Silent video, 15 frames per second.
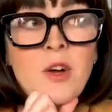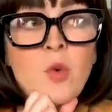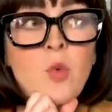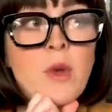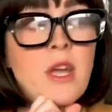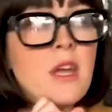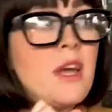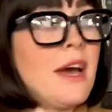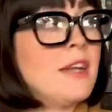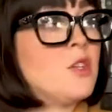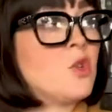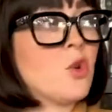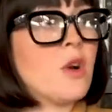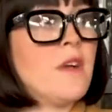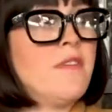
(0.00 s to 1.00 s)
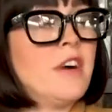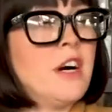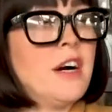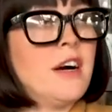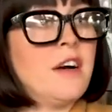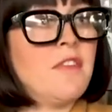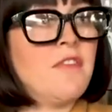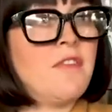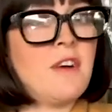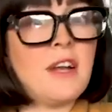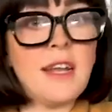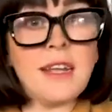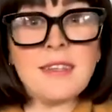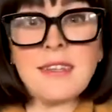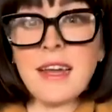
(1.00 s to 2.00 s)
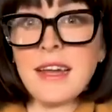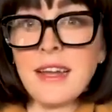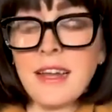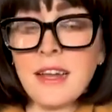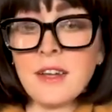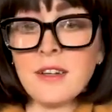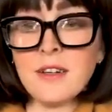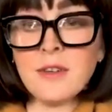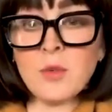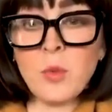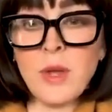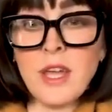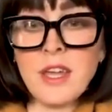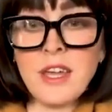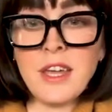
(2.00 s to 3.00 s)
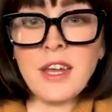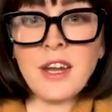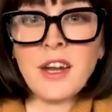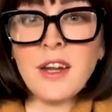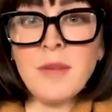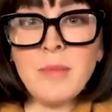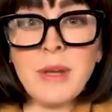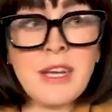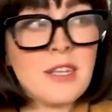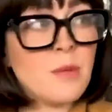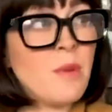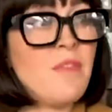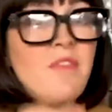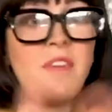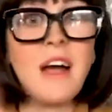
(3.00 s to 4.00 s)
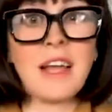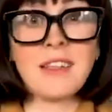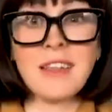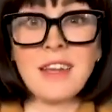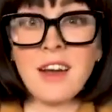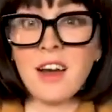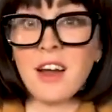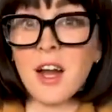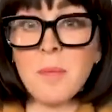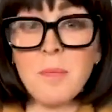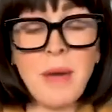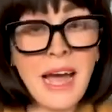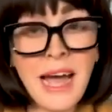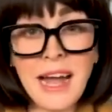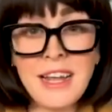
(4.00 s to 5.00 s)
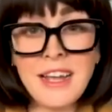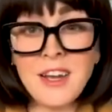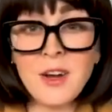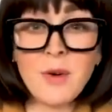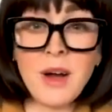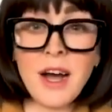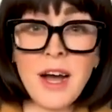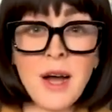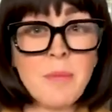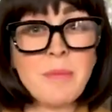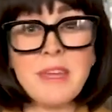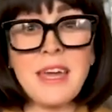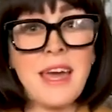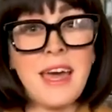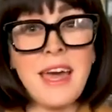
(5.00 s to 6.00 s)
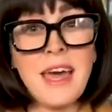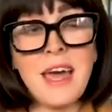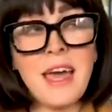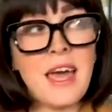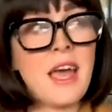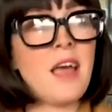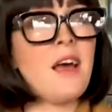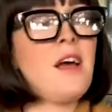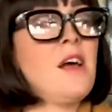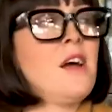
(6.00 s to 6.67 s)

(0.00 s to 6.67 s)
We had sort of a fun, exciting week here because we finally got our patio up. Yay!